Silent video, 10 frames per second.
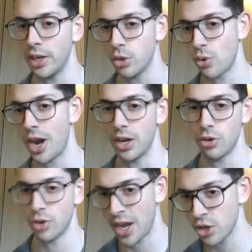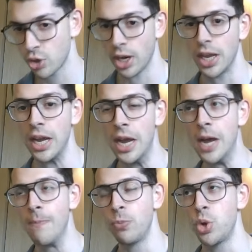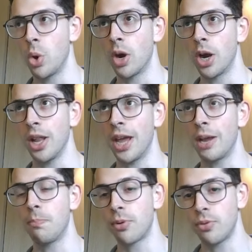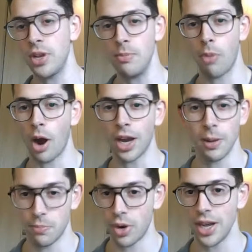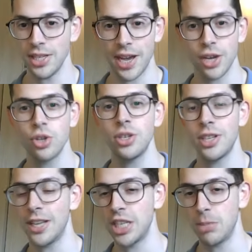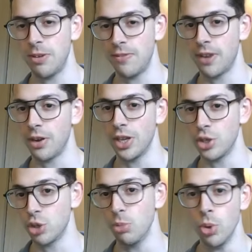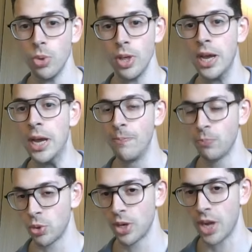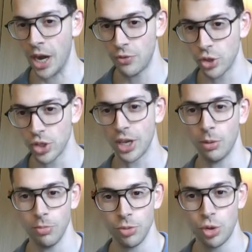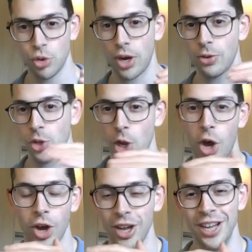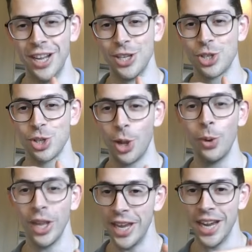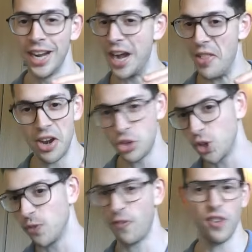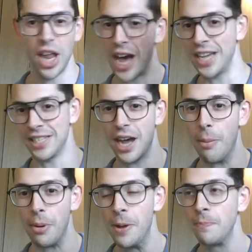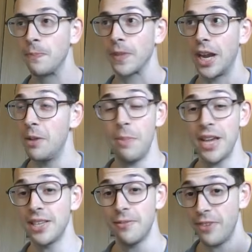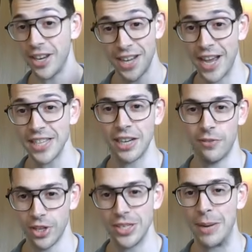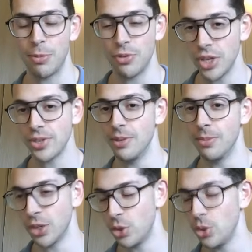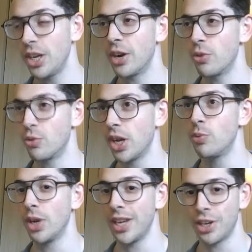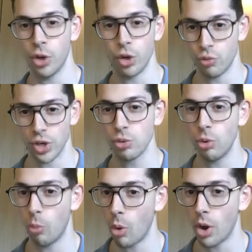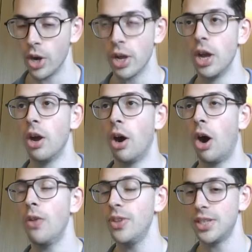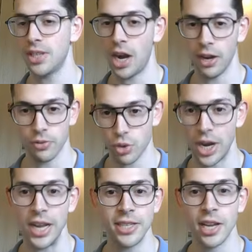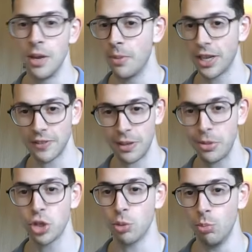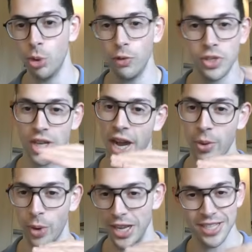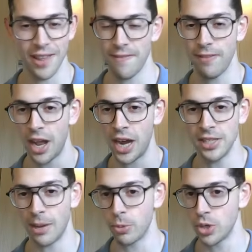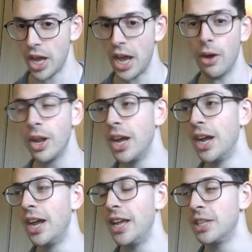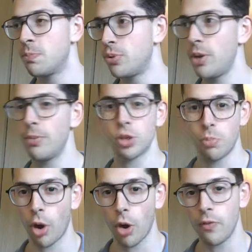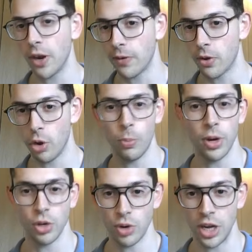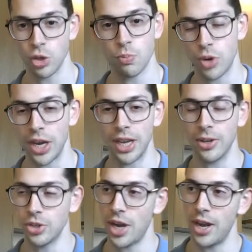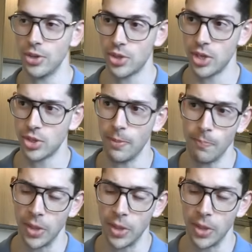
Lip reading: traded internationally, your like pre-market price action tends to be fairly smooth. So it kind of just like trickles along slowly, and then it just flies up. And it makes it fantastic for this type of system because you can get a really, really good risk reward on these style of trades. Because if something just moves sideways and then flies up or down, it's pretty much perfect for an opening range breakout style system.